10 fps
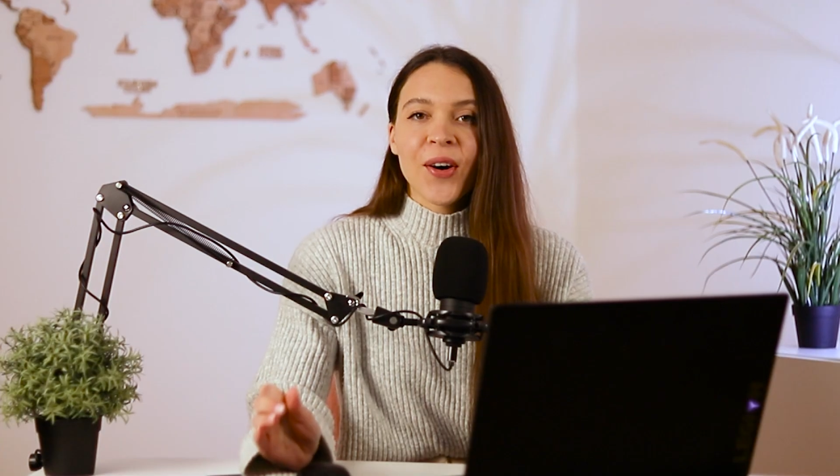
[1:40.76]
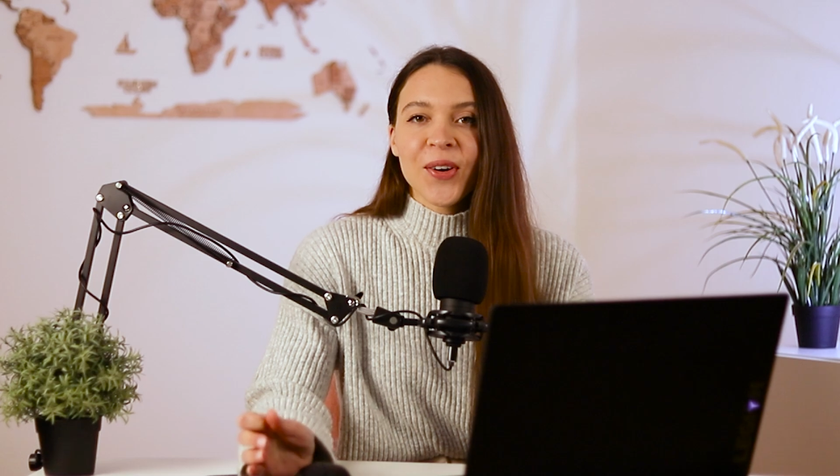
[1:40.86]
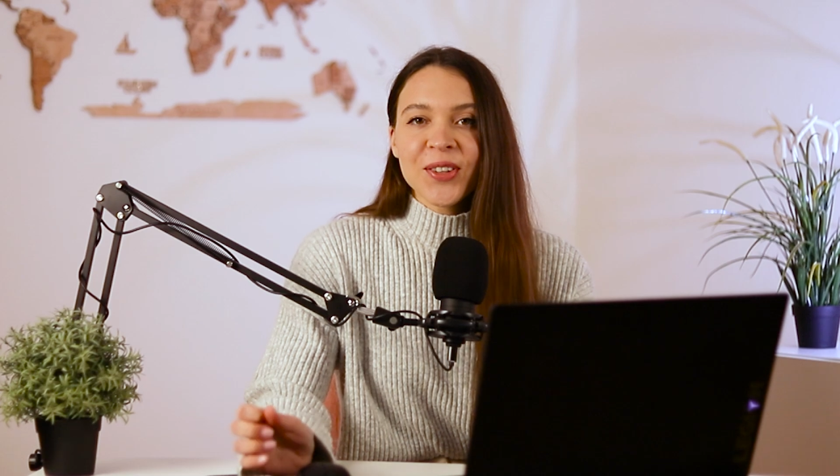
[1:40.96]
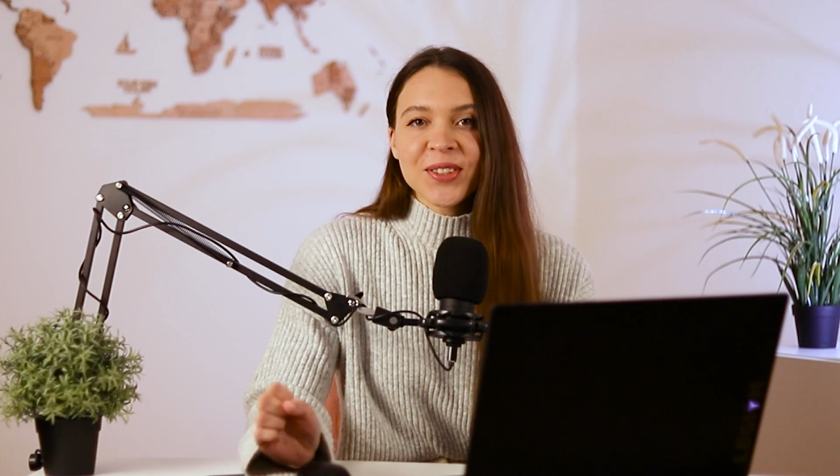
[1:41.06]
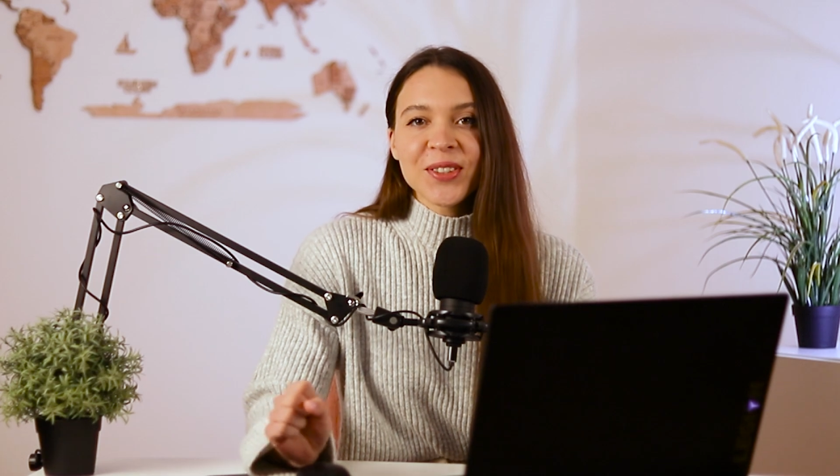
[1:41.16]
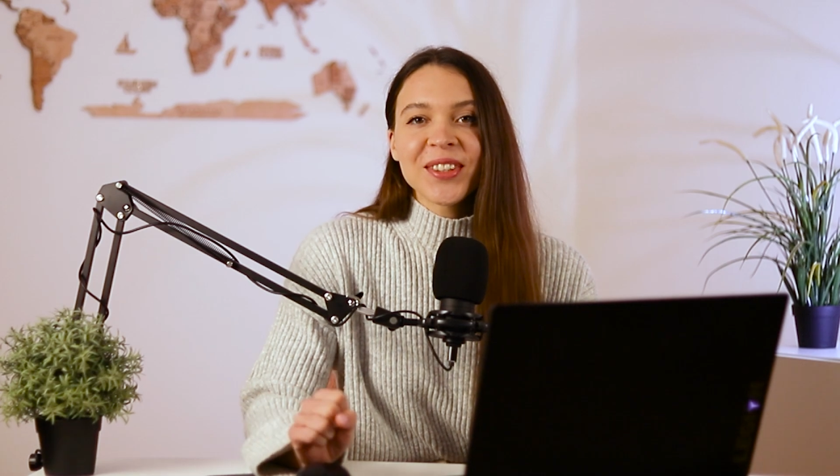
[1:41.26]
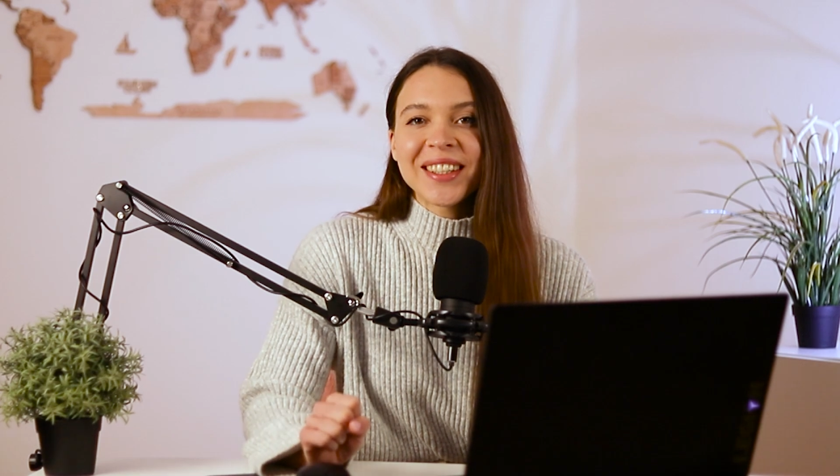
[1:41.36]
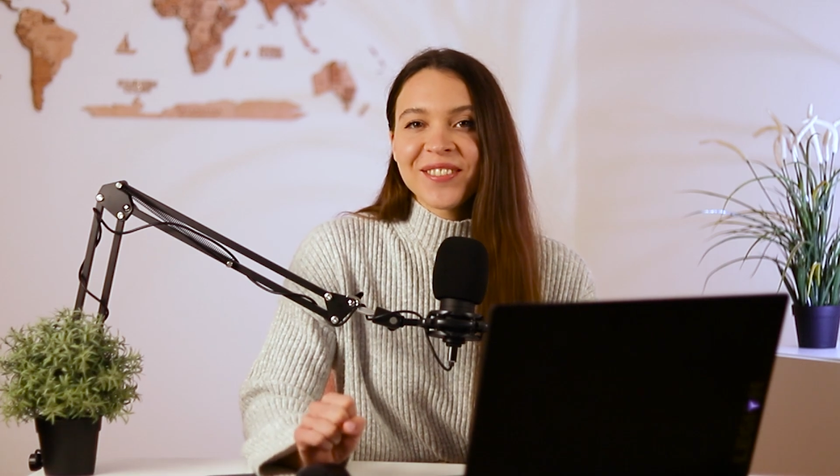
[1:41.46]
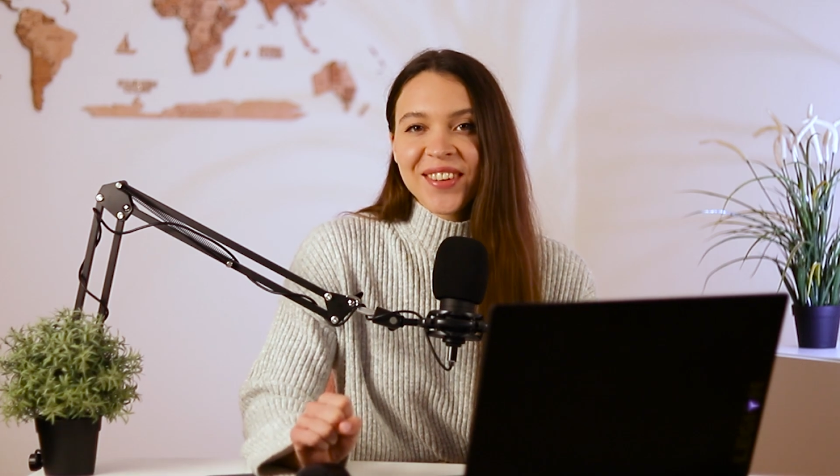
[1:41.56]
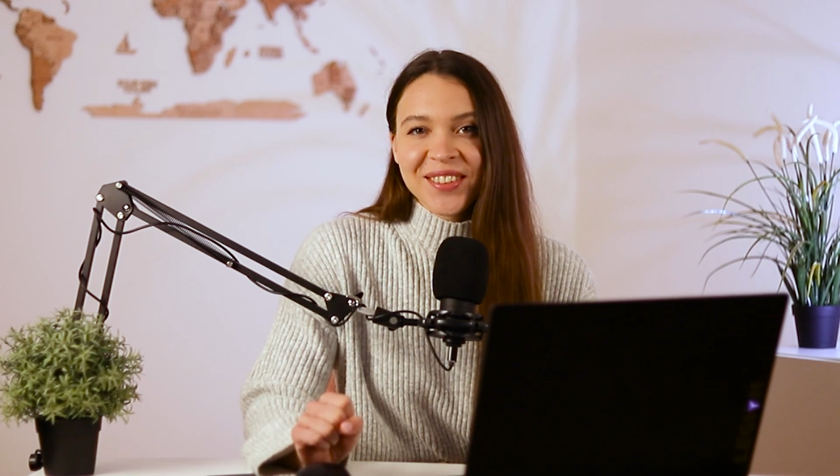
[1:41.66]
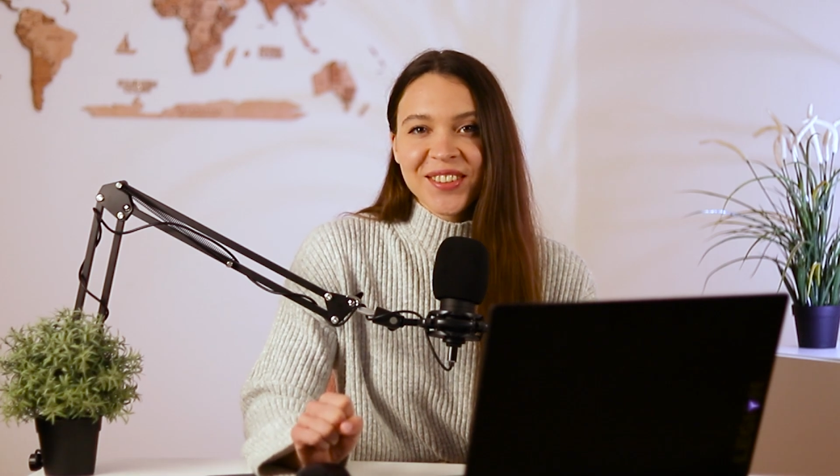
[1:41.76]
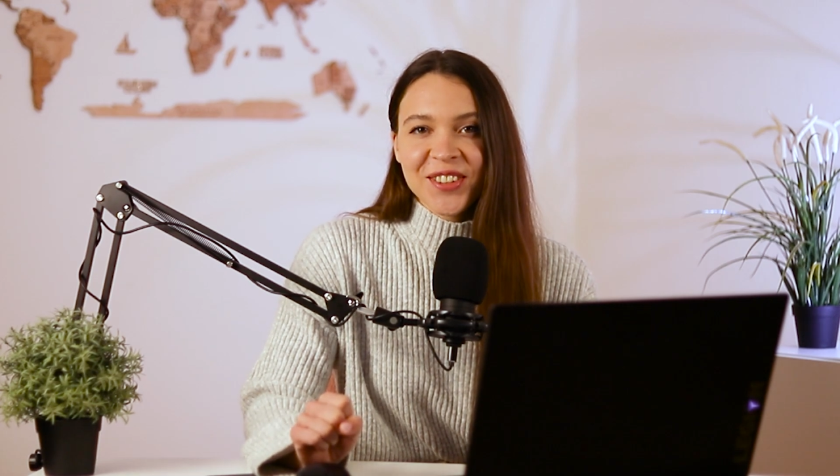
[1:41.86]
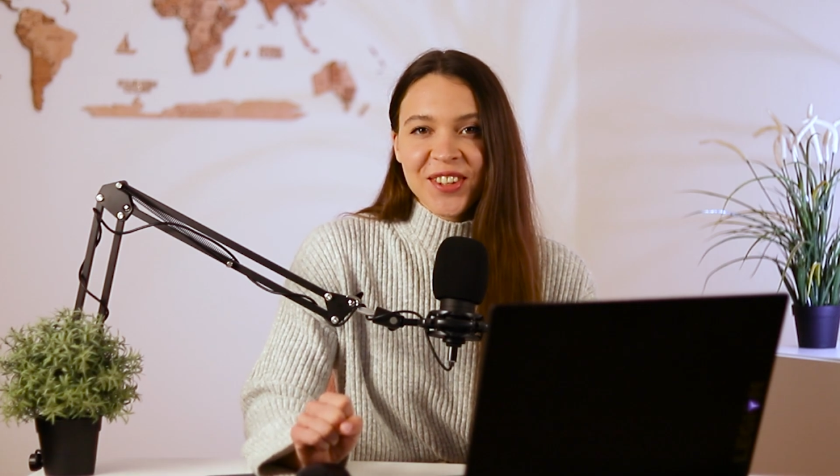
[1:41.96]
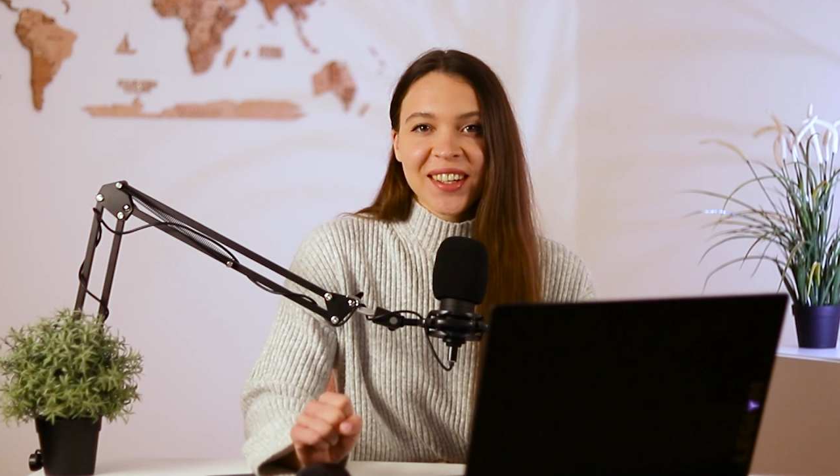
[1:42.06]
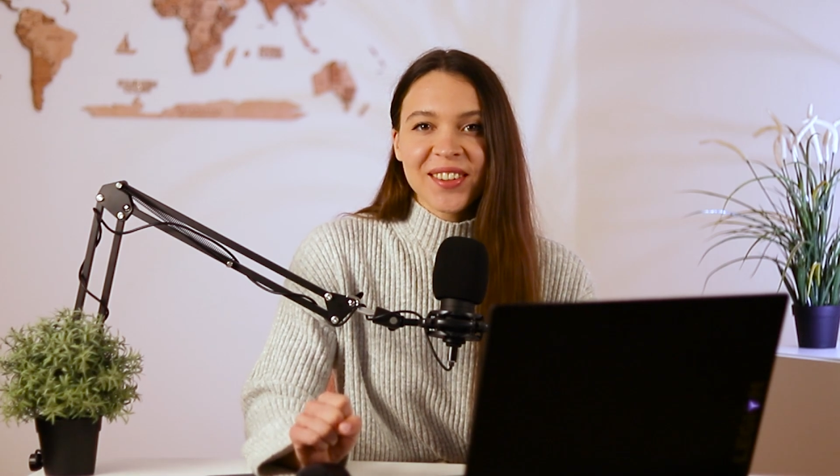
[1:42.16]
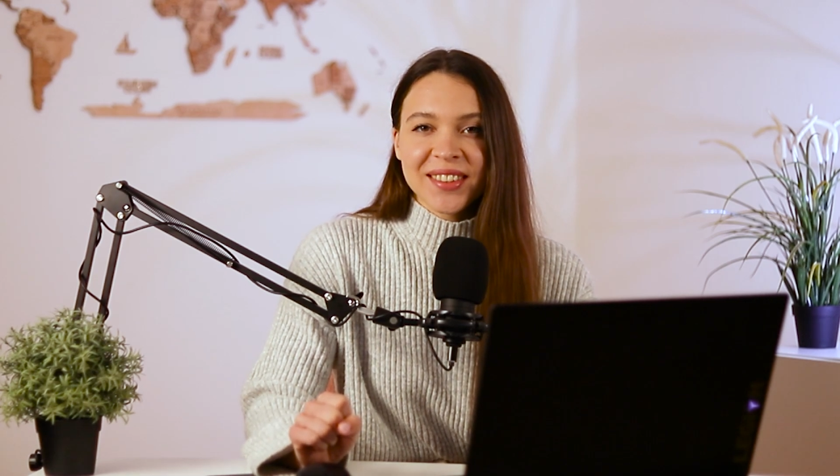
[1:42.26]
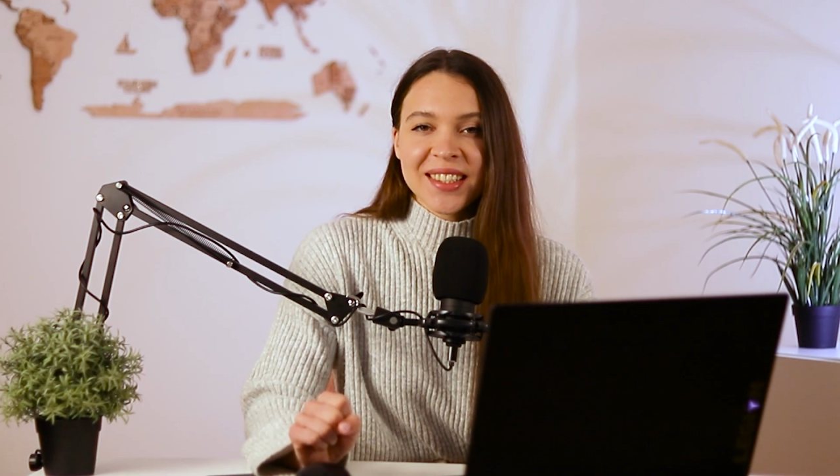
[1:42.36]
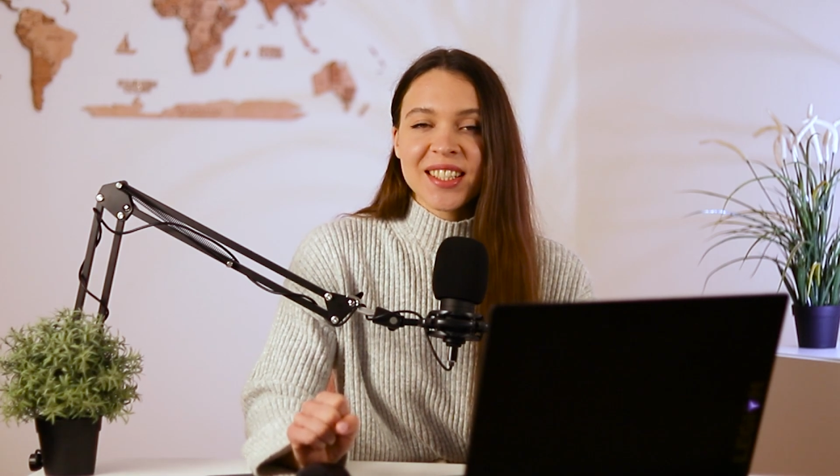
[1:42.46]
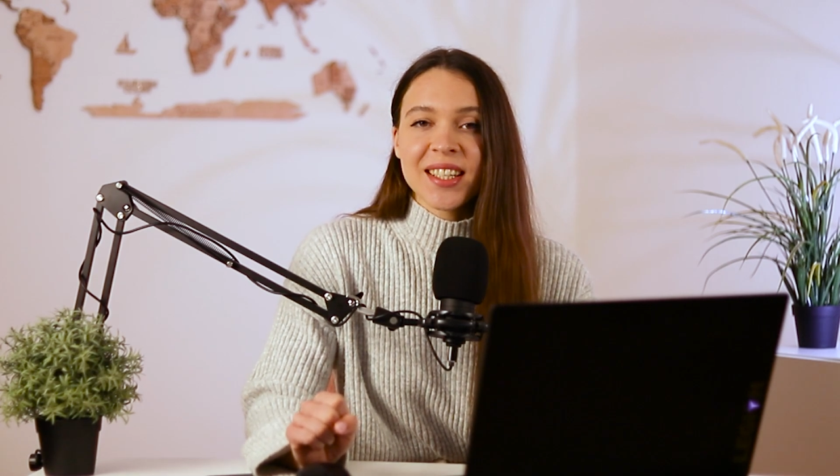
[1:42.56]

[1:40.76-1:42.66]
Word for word: Also, you can find tutorial on this